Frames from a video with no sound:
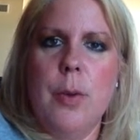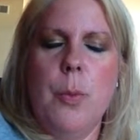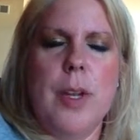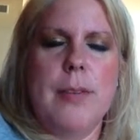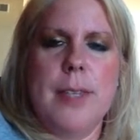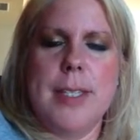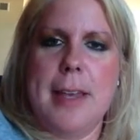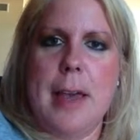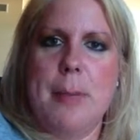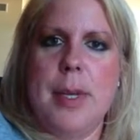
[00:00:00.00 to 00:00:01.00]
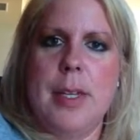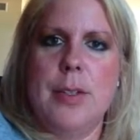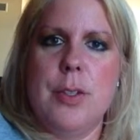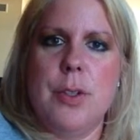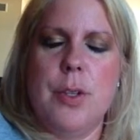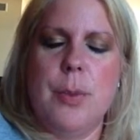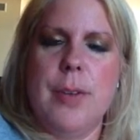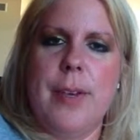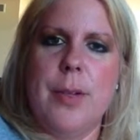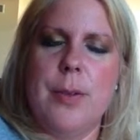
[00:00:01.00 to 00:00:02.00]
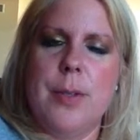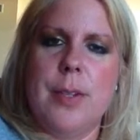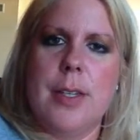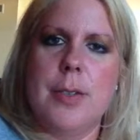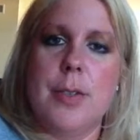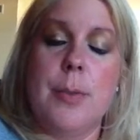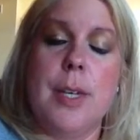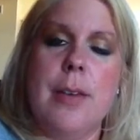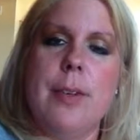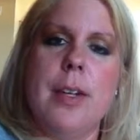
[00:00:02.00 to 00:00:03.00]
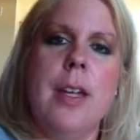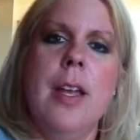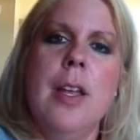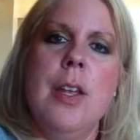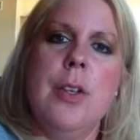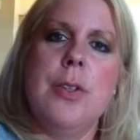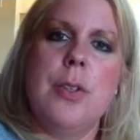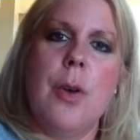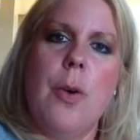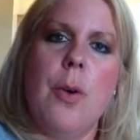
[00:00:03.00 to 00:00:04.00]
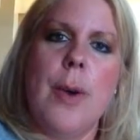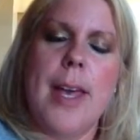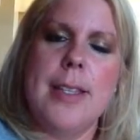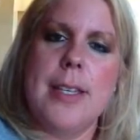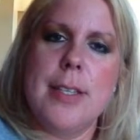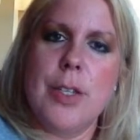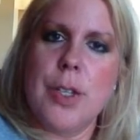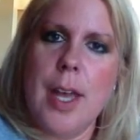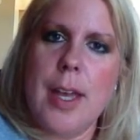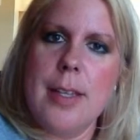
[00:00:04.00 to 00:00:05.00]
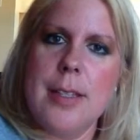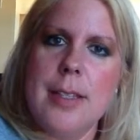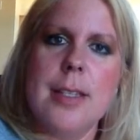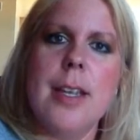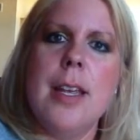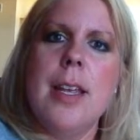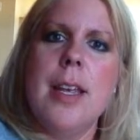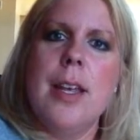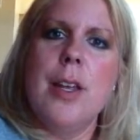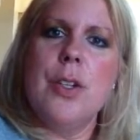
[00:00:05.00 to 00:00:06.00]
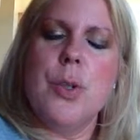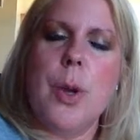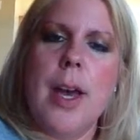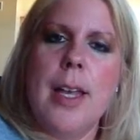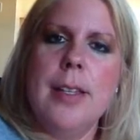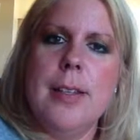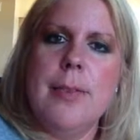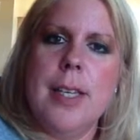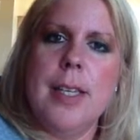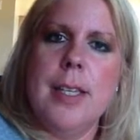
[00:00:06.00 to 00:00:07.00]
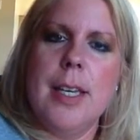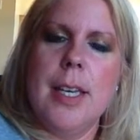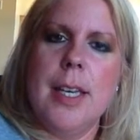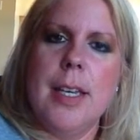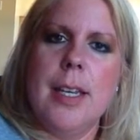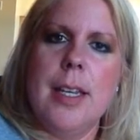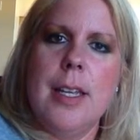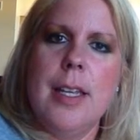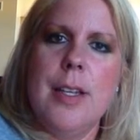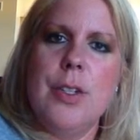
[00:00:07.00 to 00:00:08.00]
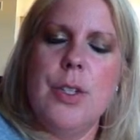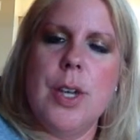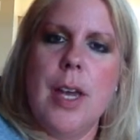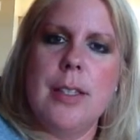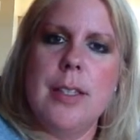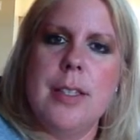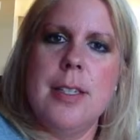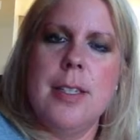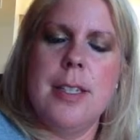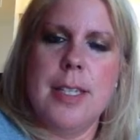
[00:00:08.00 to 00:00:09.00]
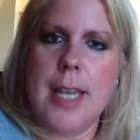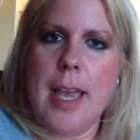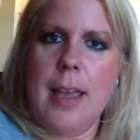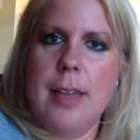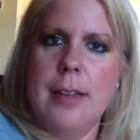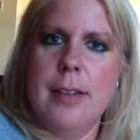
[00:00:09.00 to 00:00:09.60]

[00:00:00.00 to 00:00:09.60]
what if this happens or what if I don't do this or whatever. So, as he suggests, try living in just today.